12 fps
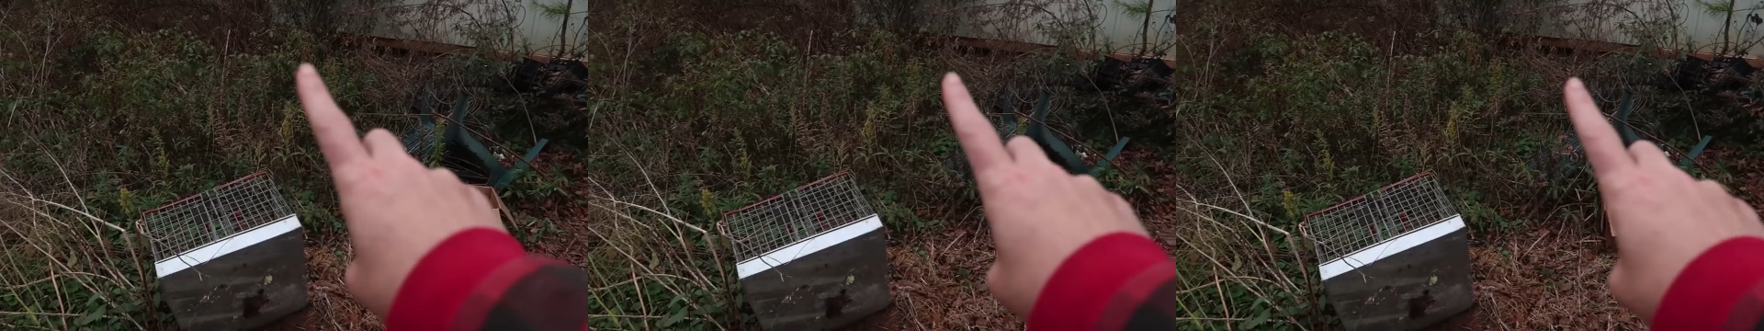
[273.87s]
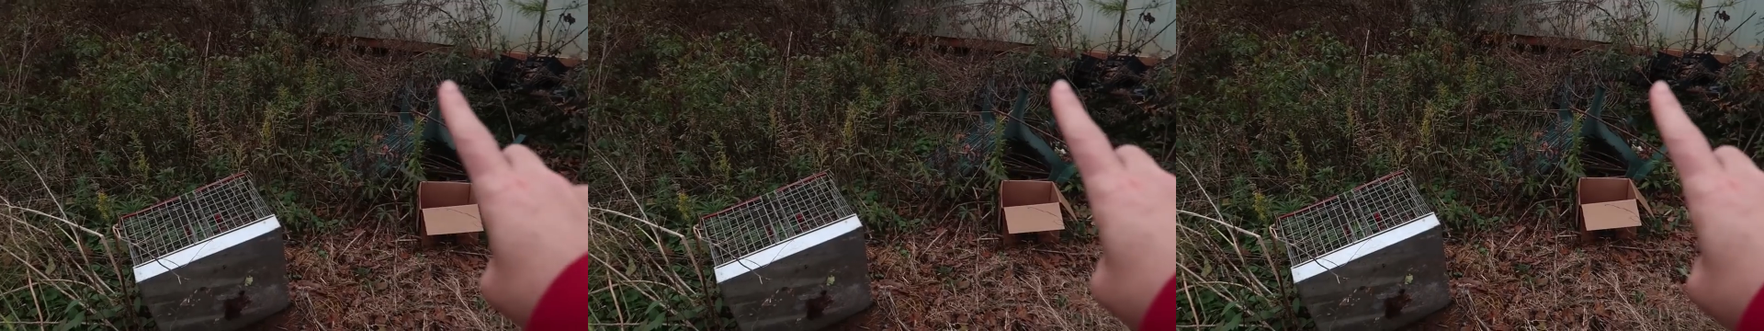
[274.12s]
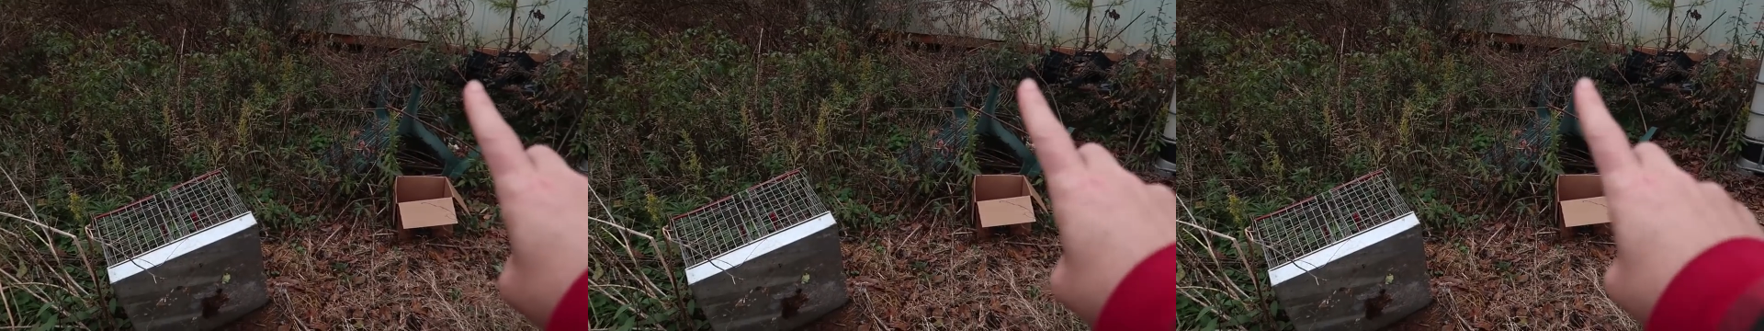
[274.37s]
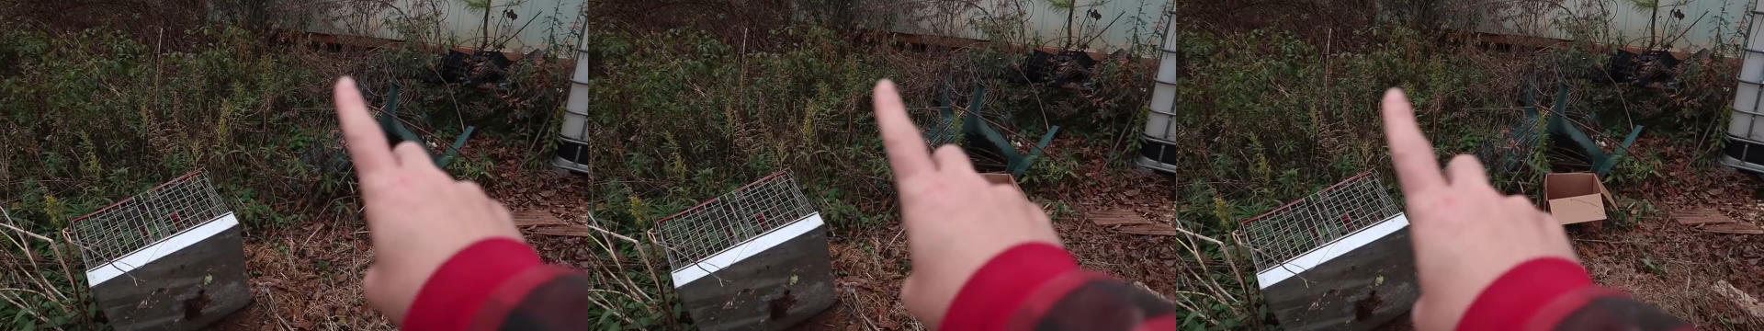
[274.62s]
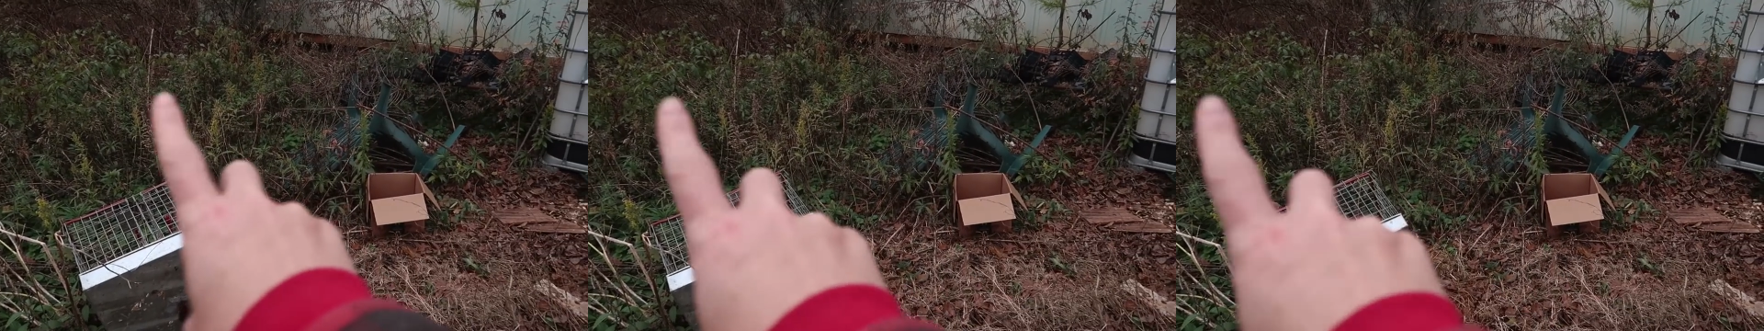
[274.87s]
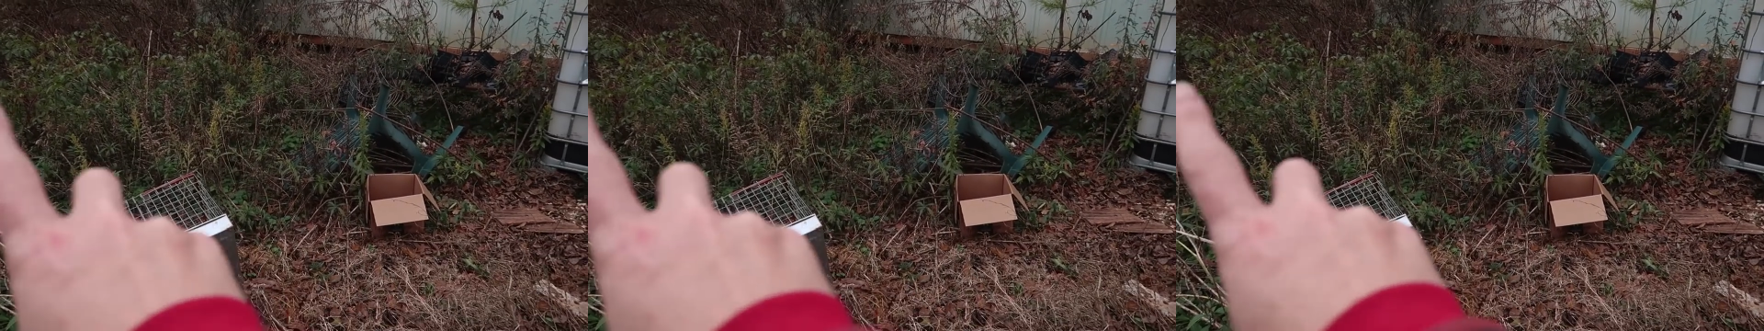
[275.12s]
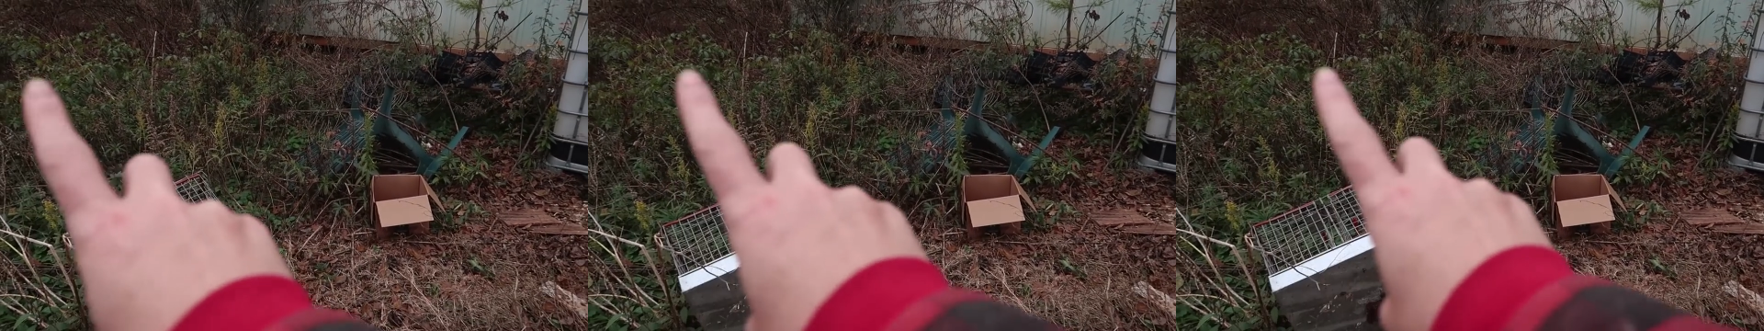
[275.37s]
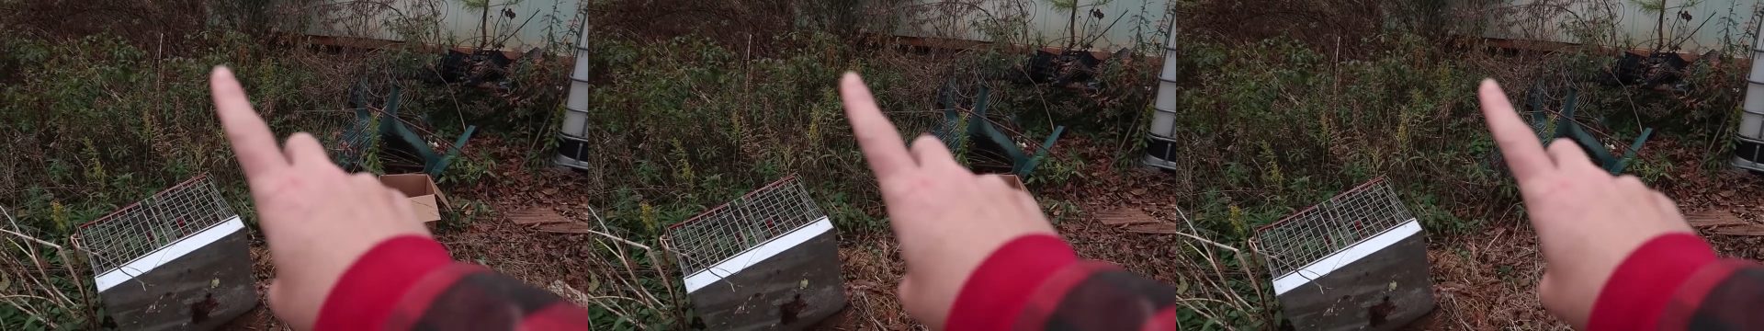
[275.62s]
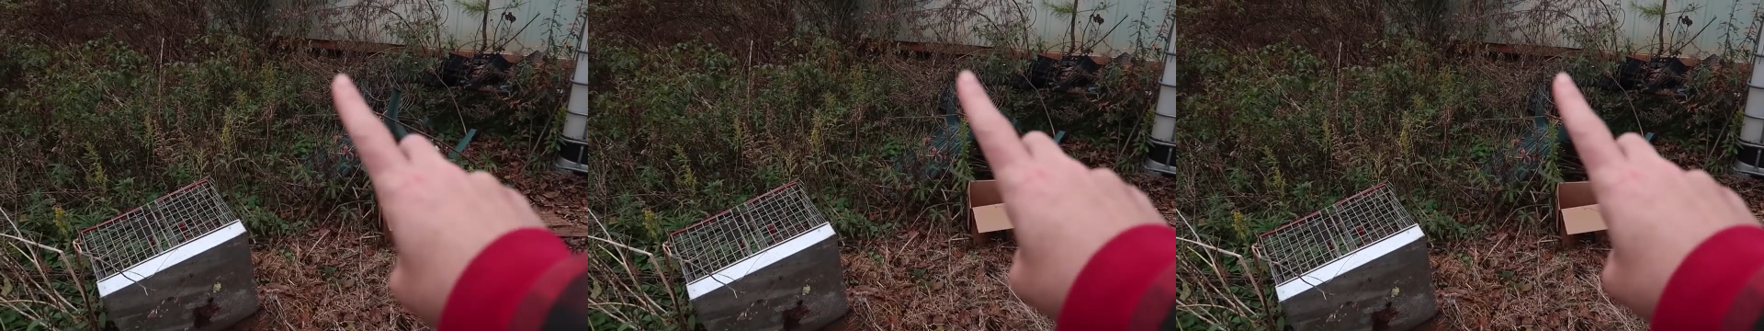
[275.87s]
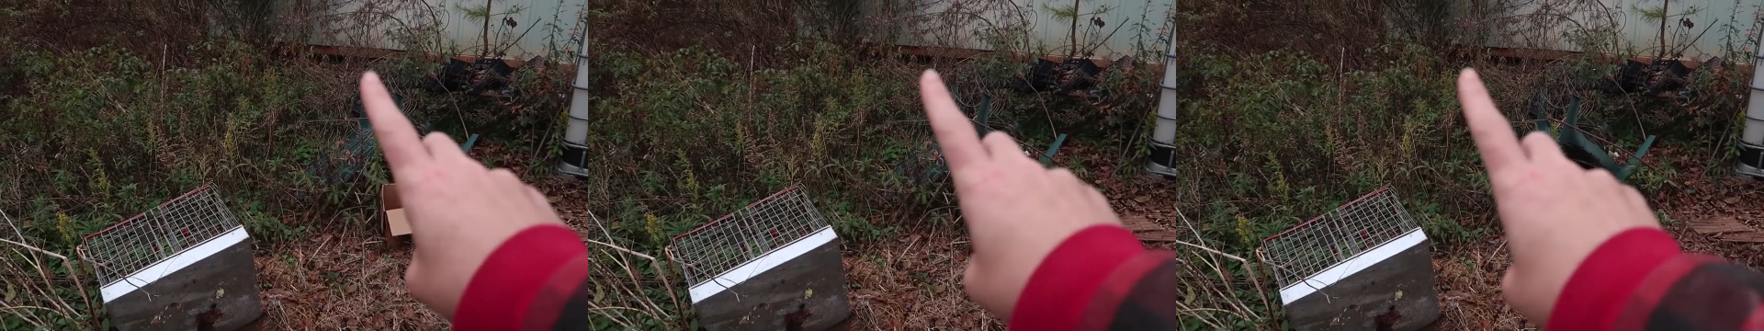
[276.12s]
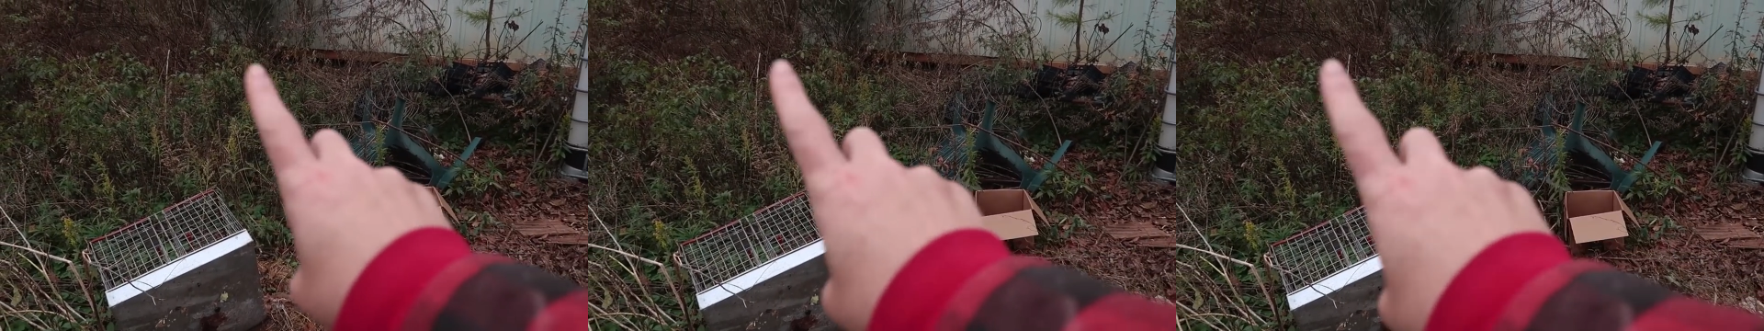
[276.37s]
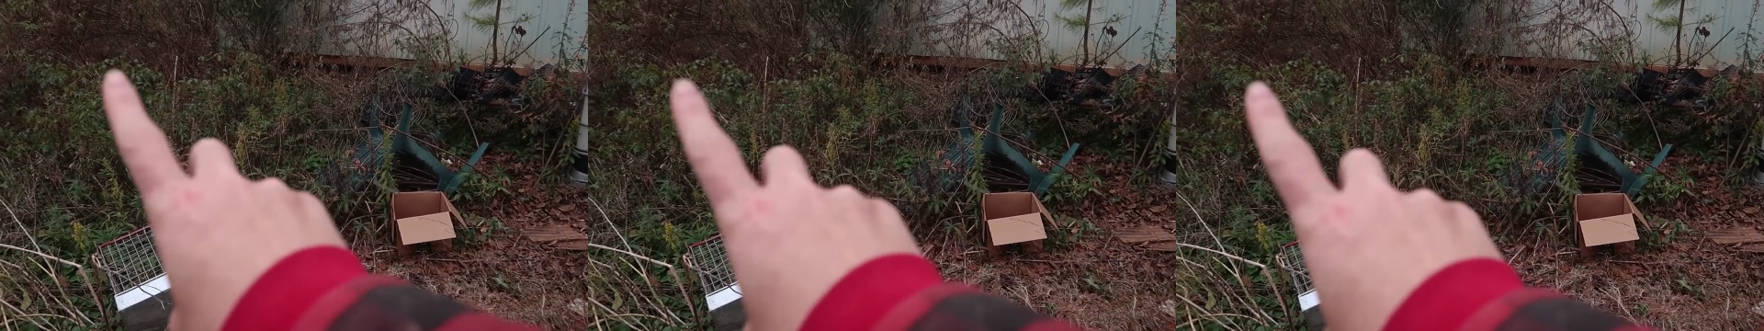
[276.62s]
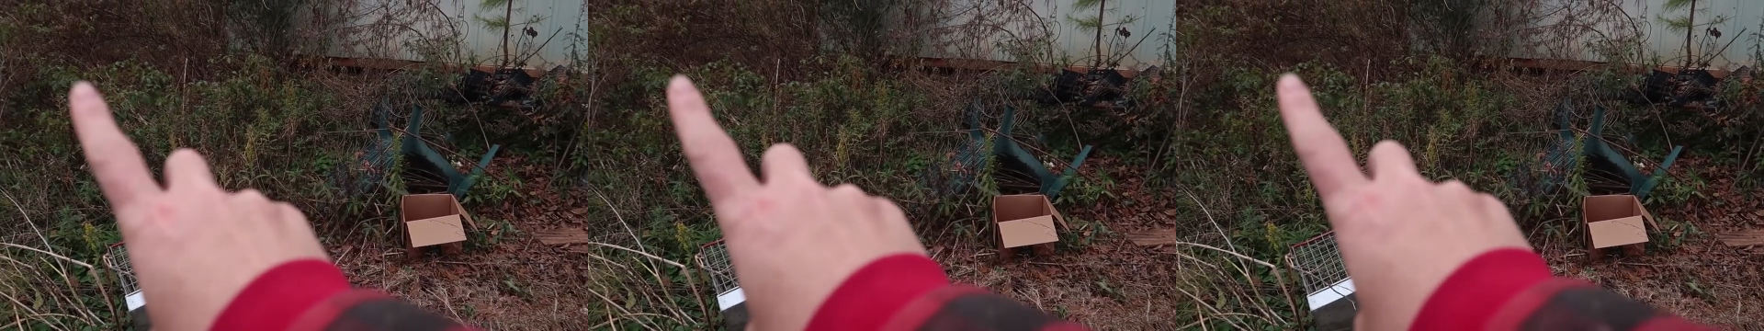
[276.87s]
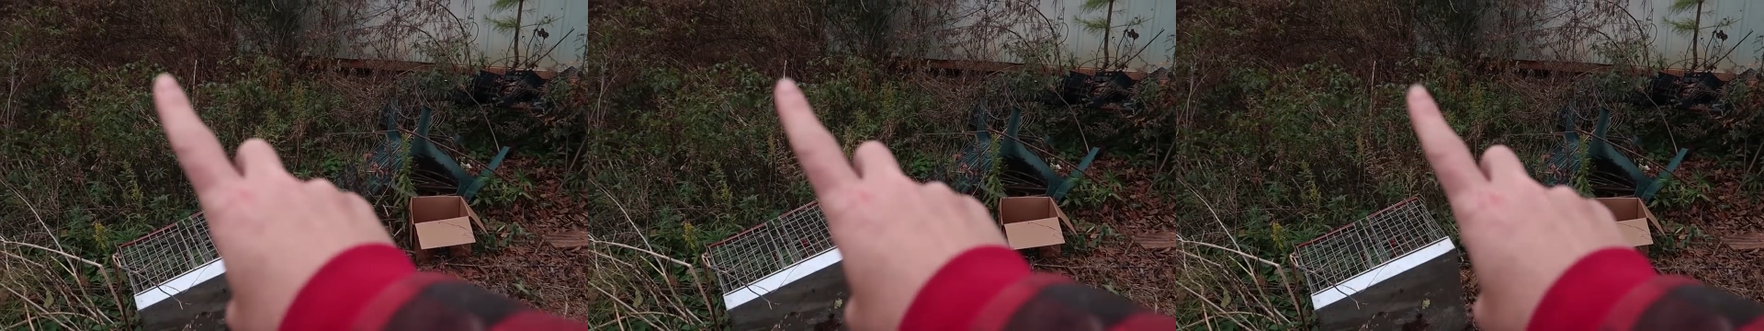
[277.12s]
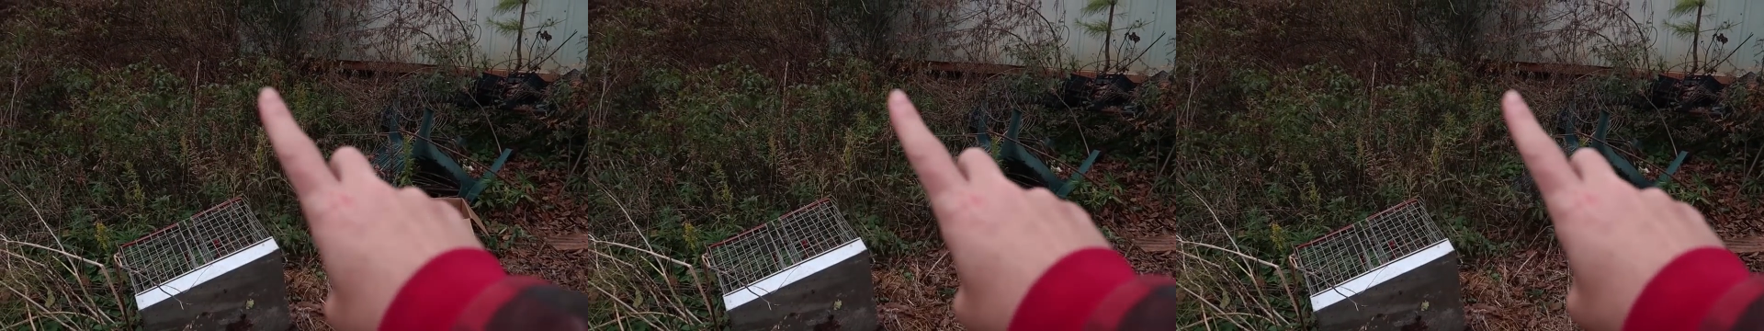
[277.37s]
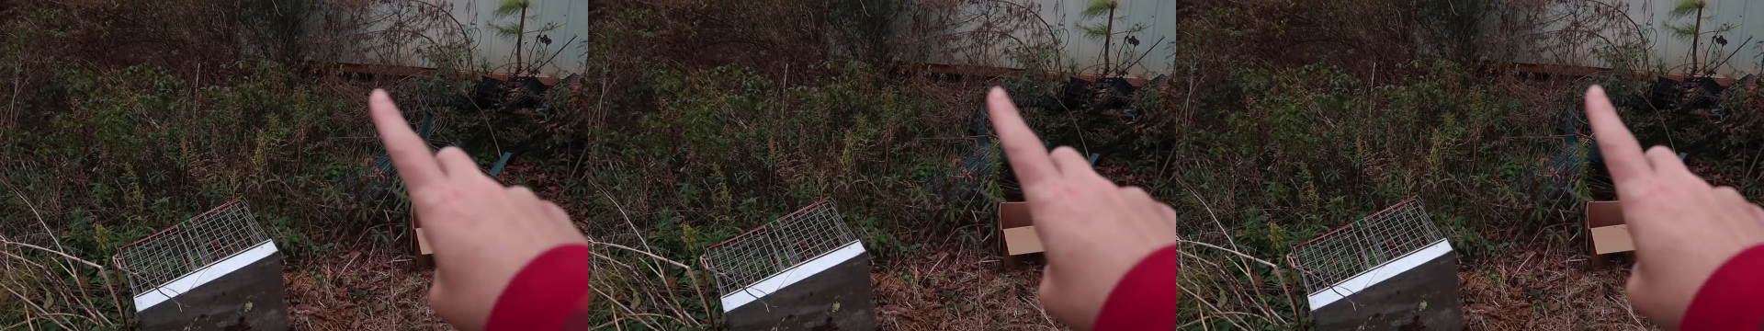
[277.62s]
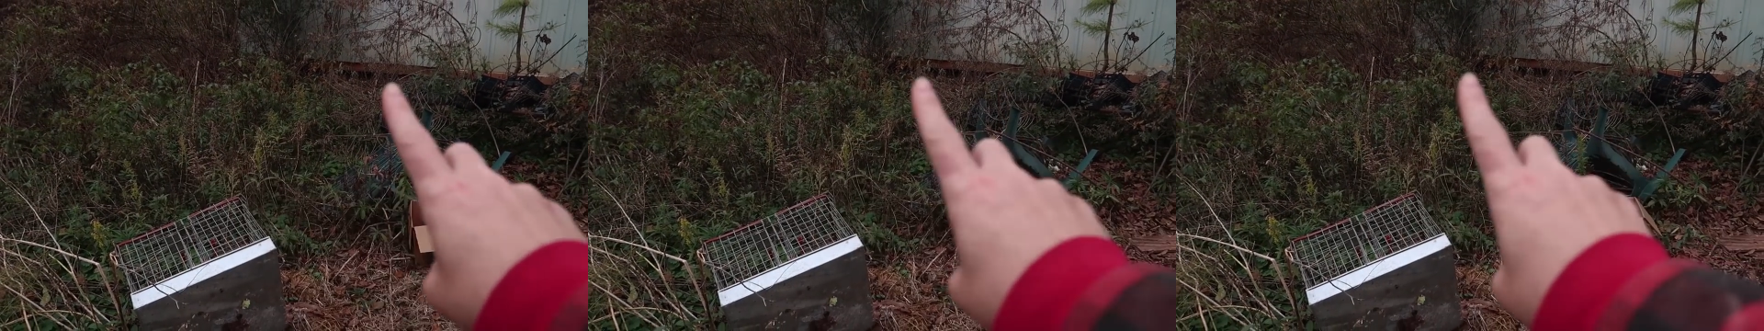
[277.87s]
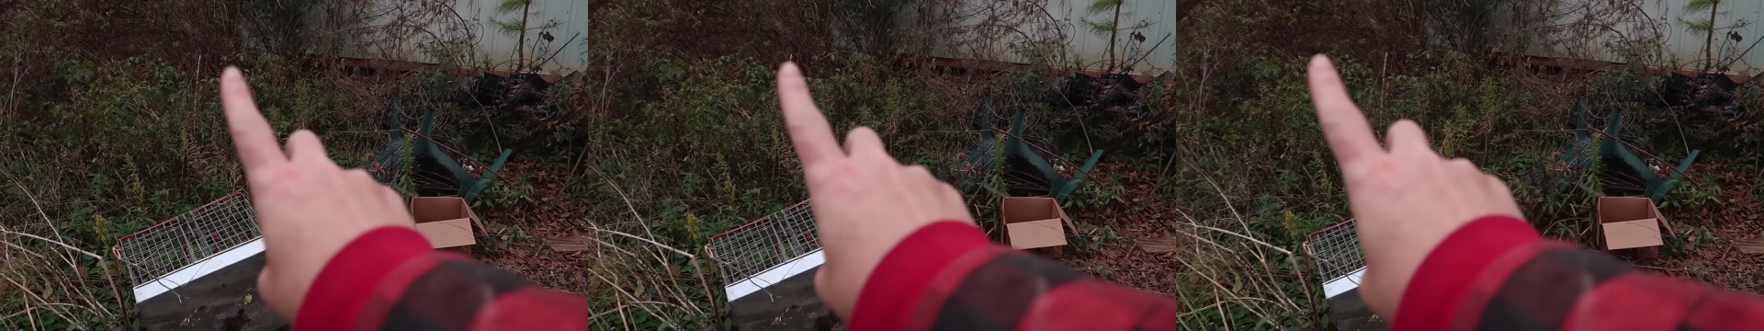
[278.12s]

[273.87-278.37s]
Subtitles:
No face is visible, so there are no lips to read.